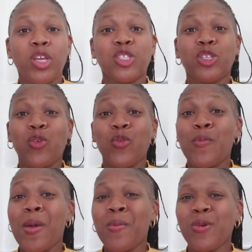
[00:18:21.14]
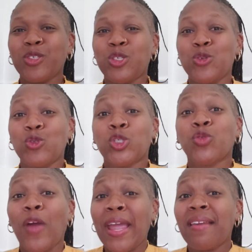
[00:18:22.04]
So remember to
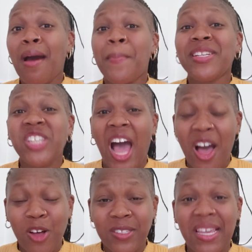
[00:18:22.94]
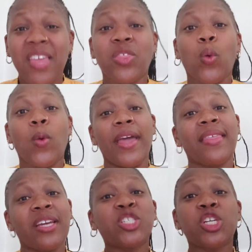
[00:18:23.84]
train up a child in the way
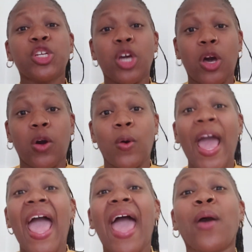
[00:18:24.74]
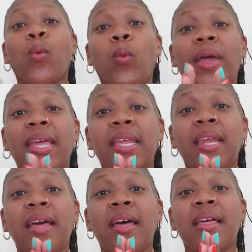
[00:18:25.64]
they should go, and
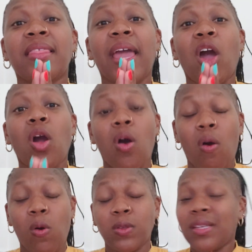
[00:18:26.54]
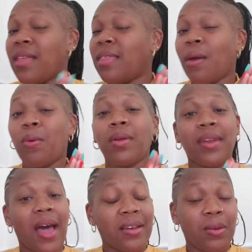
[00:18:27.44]
when they are old, they will
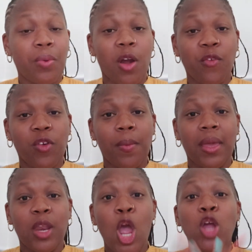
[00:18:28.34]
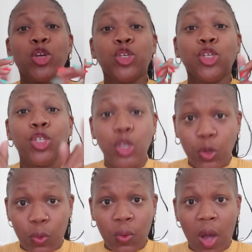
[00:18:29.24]
not depart from it.
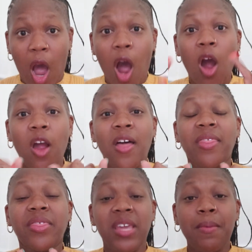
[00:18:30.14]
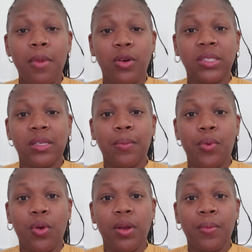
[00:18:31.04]
You are the most
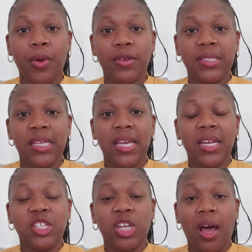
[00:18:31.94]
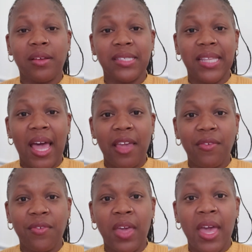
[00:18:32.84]
important person in a child's life.